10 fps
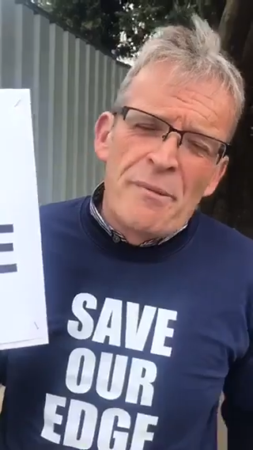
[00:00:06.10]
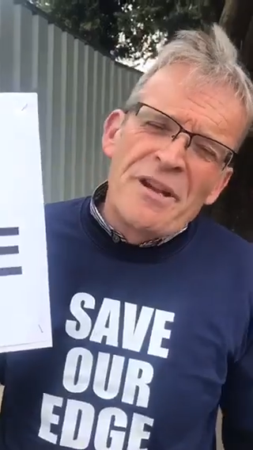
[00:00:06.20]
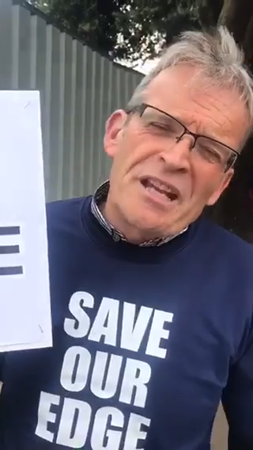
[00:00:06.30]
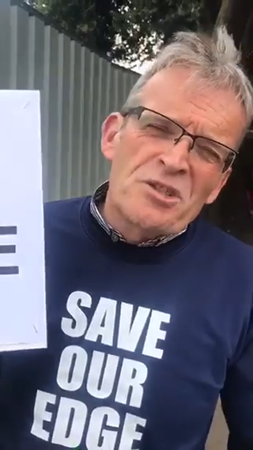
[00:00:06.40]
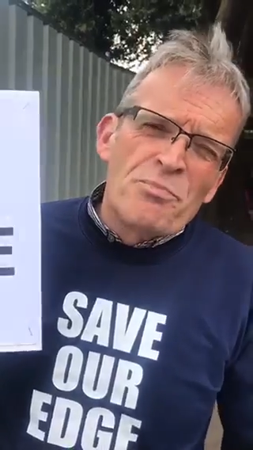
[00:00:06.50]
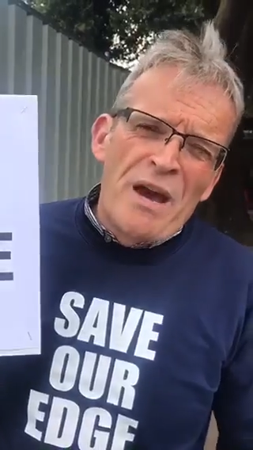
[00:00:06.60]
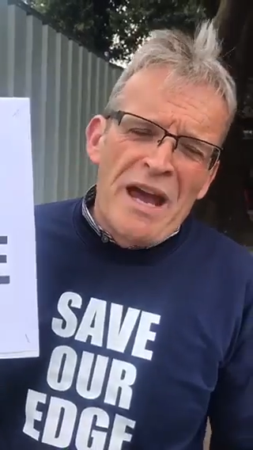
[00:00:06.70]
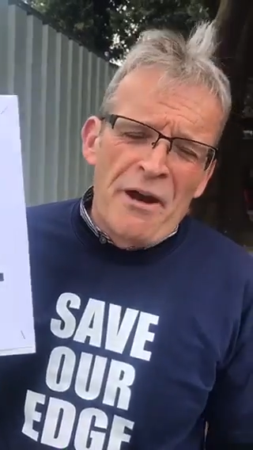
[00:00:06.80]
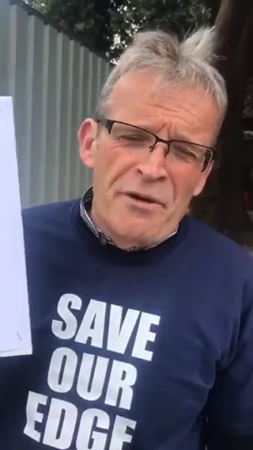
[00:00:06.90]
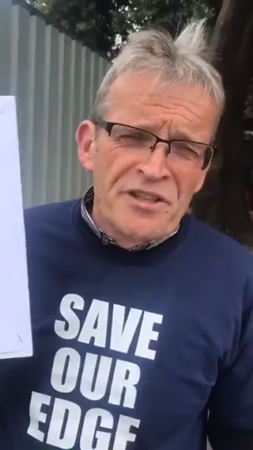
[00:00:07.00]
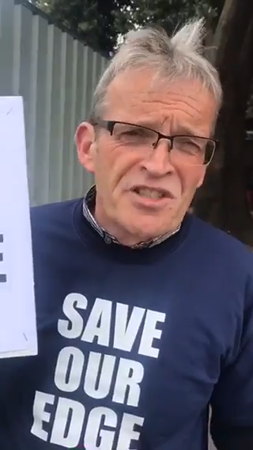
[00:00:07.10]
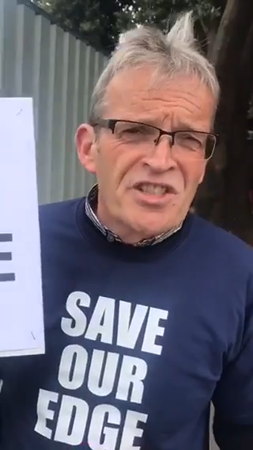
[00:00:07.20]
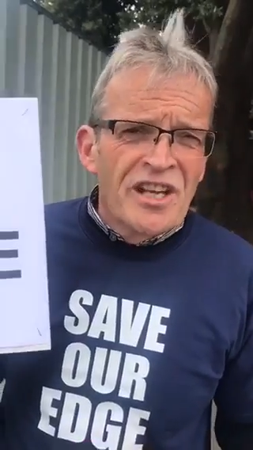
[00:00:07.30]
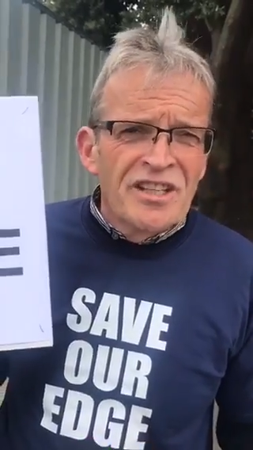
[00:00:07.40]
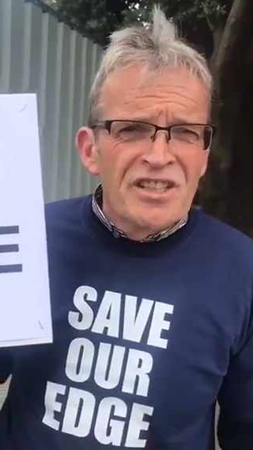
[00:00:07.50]
I'm an
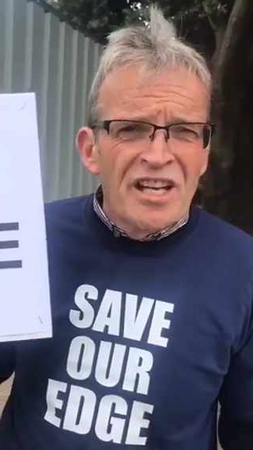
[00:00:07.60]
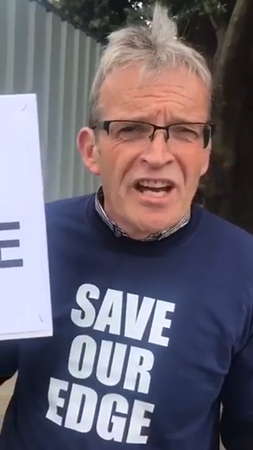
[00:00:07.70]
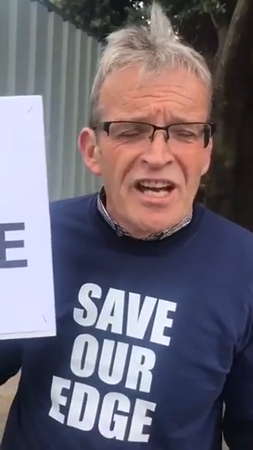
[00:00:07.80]
ex-parent and uh,